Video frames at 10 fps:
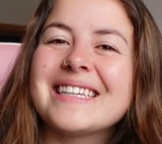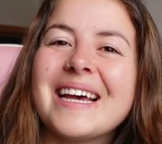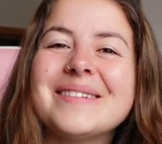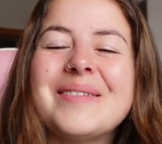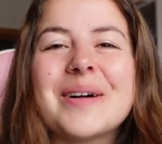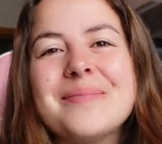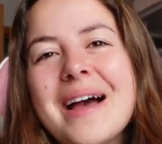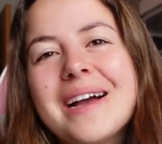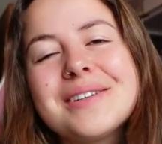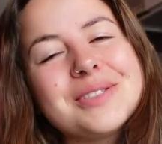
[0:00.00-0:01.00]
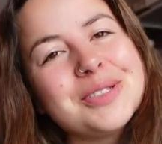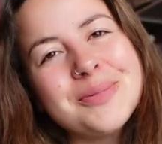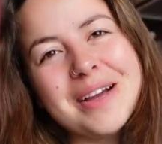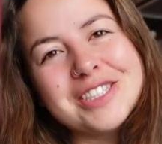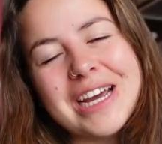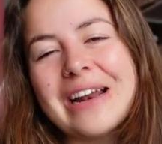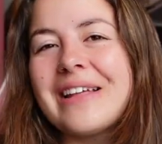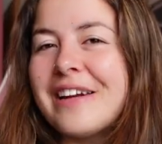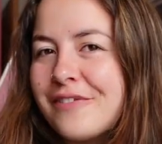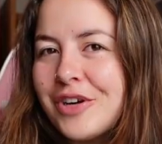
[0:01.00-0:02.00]
And welcome back to my channel.
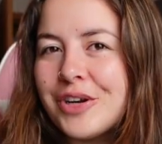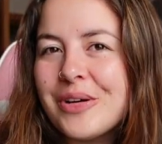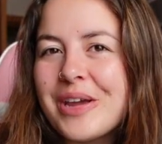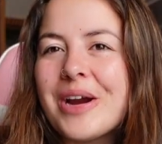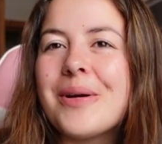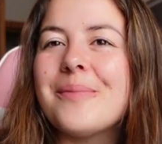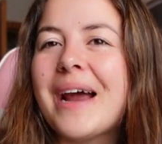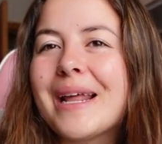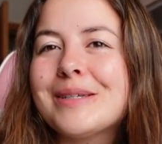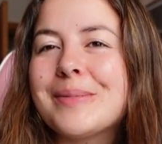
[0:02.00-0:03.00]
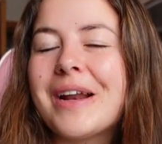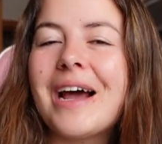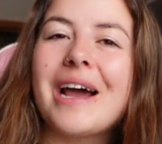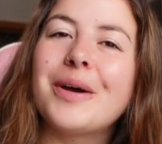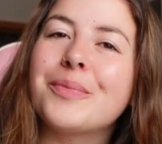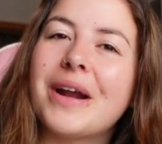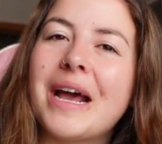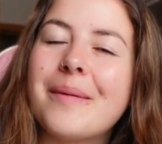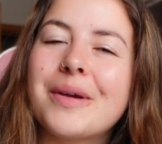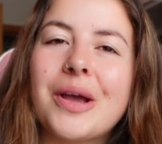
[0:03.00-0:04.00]
And if you're new here, my name is Brenna. I own
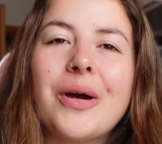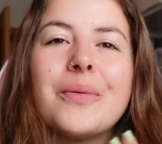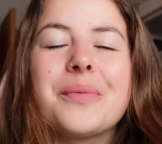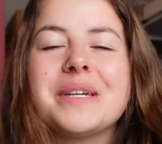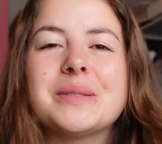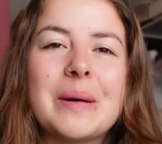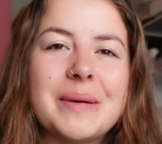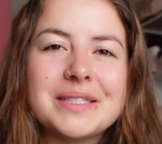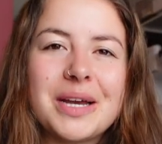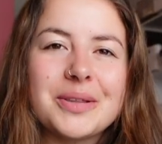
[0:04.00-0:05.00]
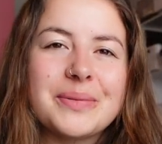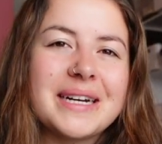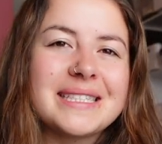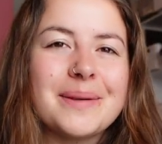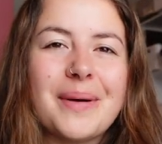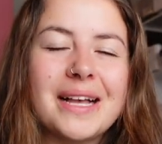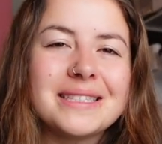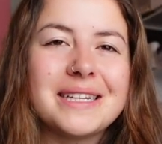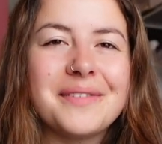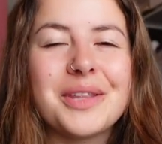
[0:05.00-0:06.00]
Brenna M Co, where we spread mental health awareness and
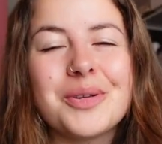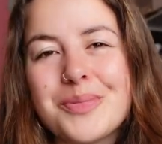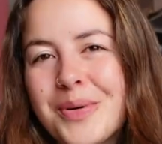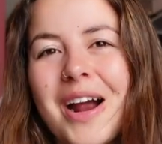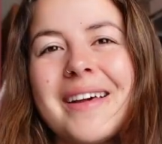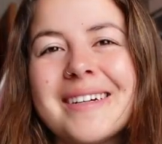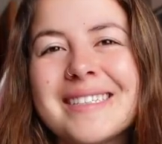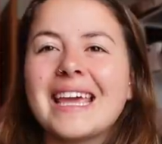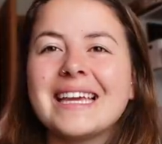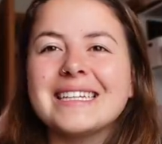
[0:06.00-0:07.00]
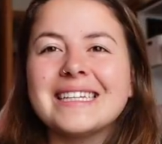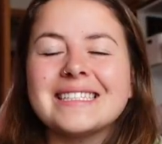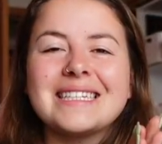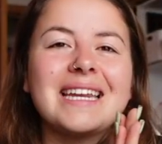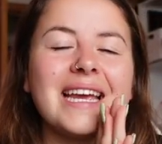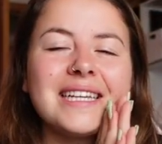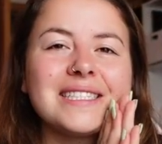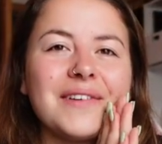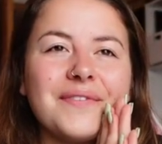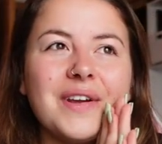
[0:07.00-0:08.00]
positivity through product. In today's
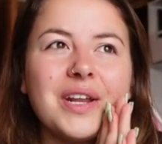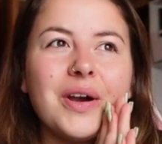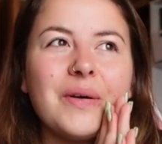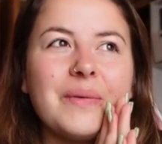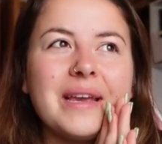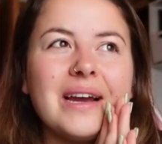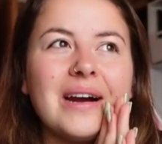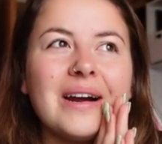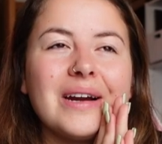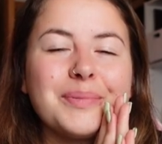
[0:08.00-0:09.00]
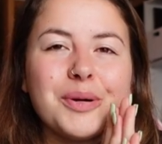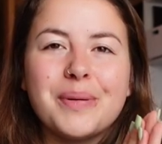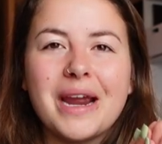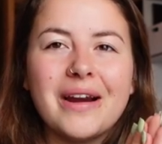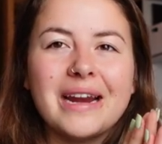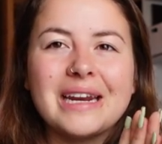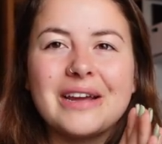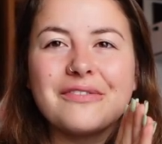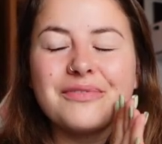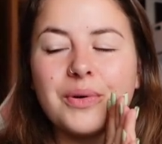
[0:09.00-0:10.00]
video, we are preparing
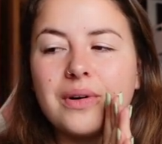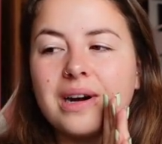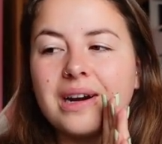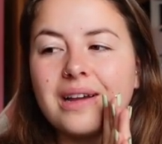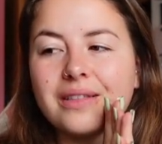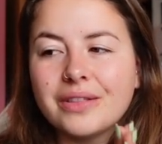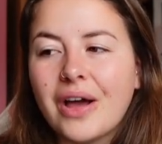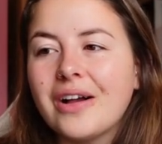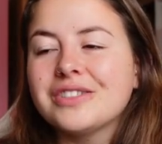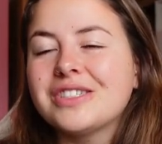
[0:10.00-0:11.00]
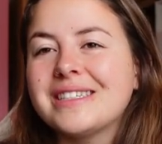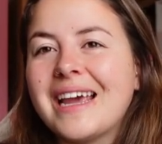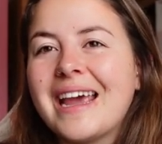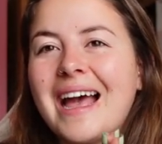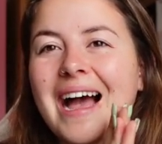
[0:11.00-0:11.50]
for launch day.